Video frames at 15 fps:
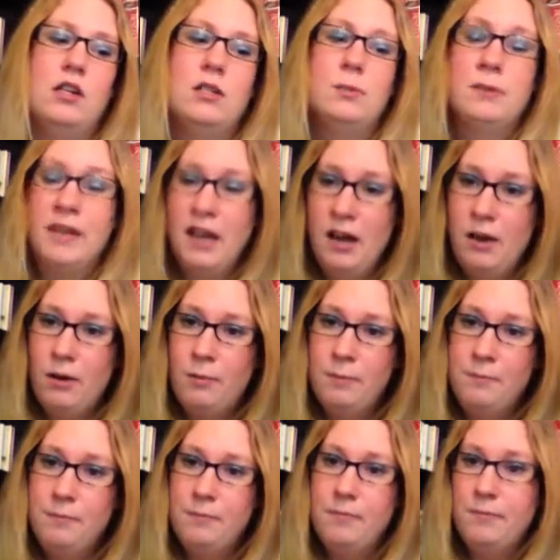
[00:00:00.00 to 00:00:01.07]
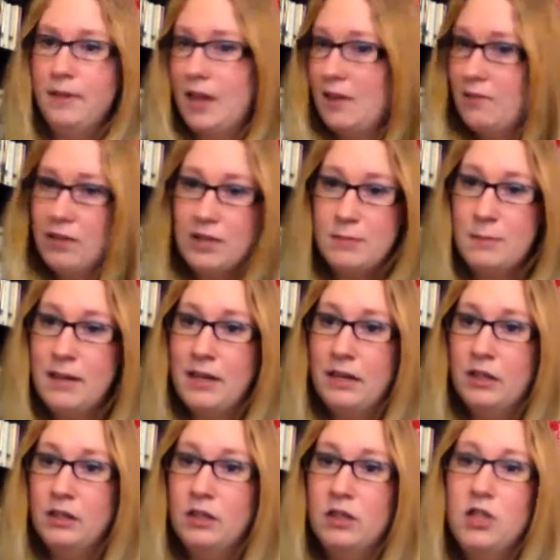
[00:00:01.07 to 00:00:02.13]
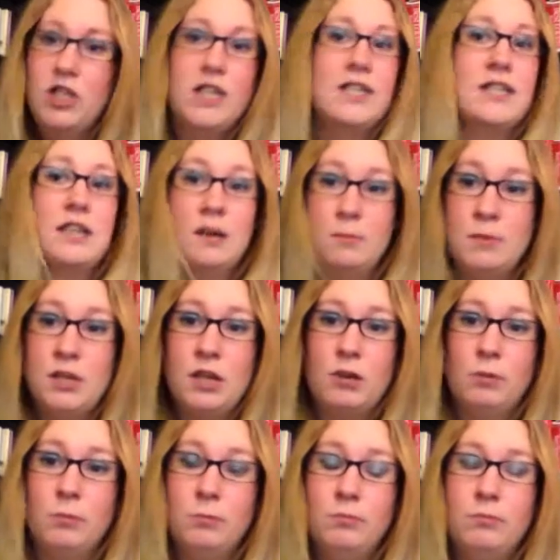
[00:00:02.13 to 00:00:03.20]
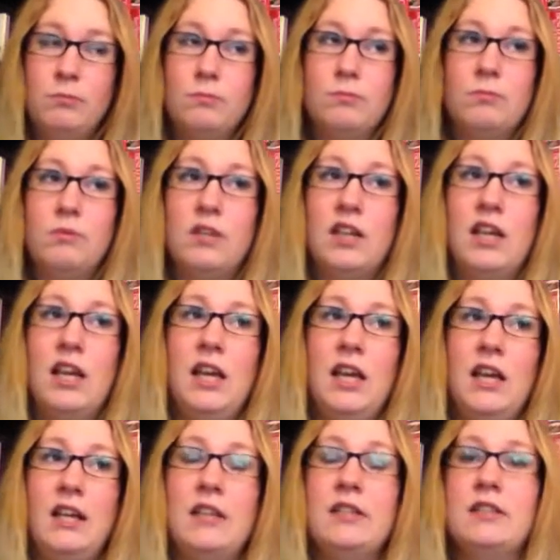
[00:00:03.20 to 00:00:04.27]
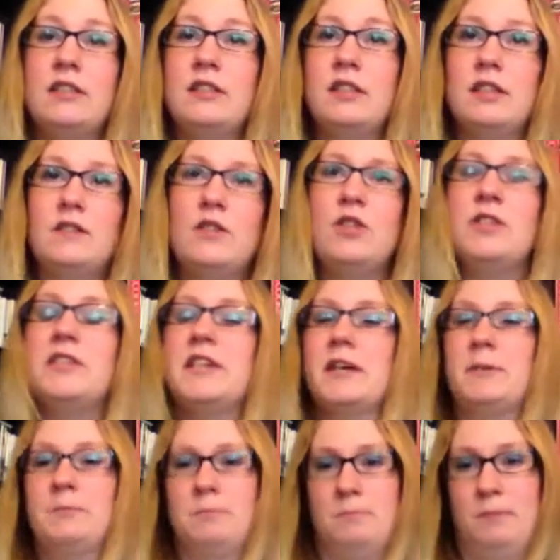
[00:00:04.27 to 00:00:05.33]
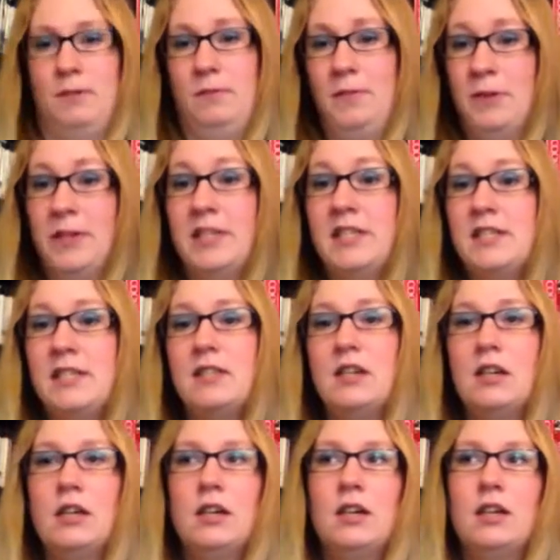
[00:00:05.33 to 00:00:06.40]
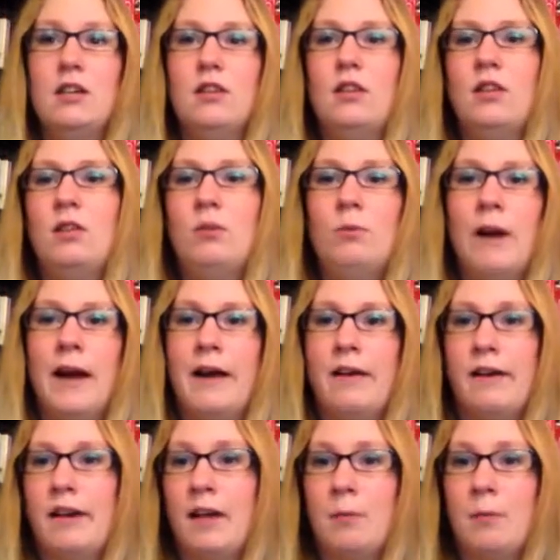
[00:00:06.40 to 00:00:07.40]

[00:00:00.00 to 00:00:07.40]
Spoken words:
So we get home, everything's better. Chase comes home, and it turns out the furnace, the little wire had